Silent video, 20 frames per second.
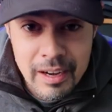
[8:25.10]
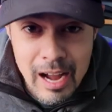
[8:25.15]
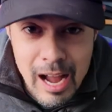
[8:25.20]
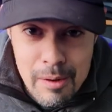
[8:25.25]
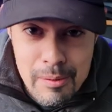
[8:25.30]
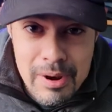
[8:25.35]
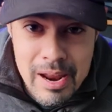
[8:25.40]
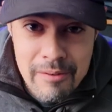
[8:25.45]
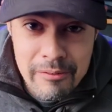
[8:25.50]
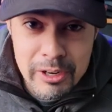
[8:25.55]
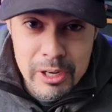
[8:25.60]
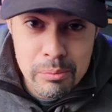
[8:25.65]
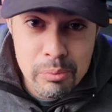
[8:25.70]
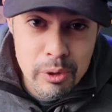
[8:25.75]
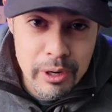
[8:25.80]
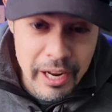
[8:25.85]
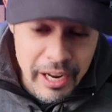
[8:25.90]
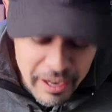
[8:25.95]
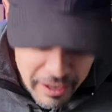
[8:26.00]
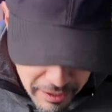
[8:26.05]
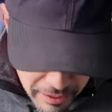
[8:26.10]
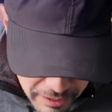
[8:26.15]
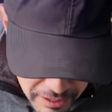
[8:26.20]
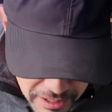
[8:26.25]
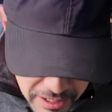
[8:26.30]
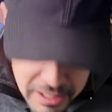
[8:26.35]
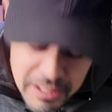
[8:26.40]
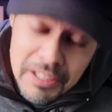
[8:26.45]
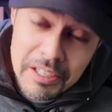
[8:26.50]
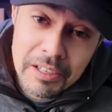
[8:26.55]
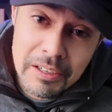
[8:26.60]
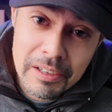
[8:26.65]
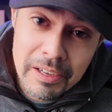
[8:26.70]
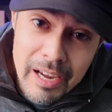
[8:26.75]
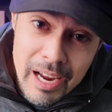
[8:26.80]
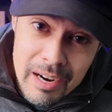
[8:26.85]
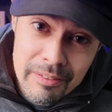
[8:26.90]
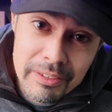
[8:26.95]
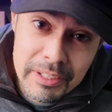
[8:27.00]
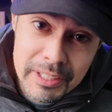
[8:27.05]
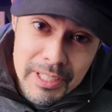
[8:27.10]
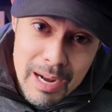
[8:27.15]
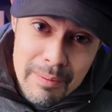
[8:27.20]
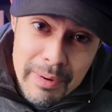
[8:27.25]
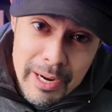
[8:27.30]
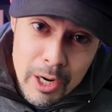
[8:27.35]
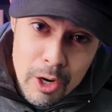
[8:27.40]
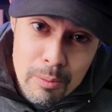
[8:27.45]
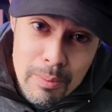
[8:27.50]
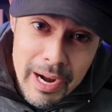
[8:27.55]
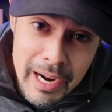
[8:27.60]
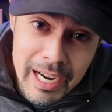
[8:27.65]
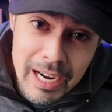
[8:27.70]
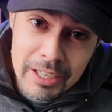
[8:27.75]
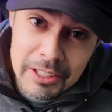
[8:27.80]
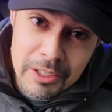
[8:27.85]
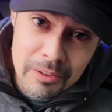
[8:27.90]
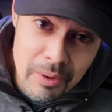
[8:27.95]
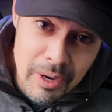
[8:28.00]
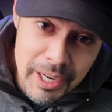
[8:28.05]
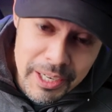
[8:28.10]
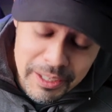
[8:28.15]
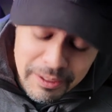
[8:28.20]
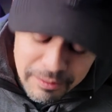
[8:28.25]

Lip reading: I've been having to put air in this thing every time I go back out to ride